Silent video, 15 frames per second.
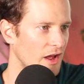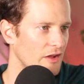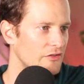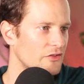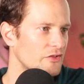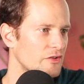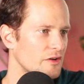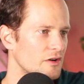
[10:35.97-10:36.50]

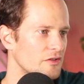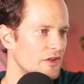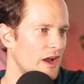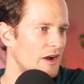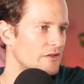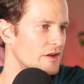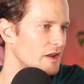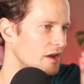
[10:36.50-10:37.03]
scroll
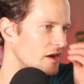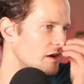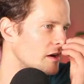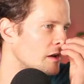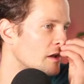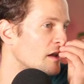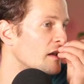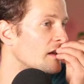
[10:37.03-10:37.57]
down here,
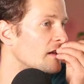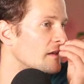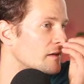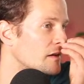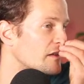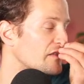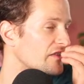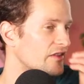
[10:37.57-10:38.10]

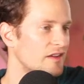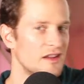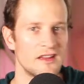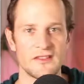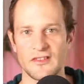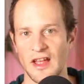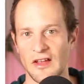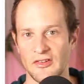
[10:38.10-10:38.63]
you can see
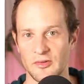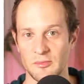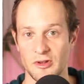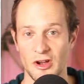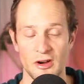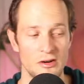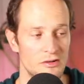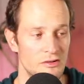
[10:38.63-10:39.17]
it's got some
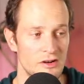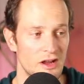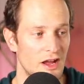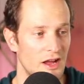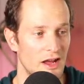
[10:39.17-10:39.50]
code.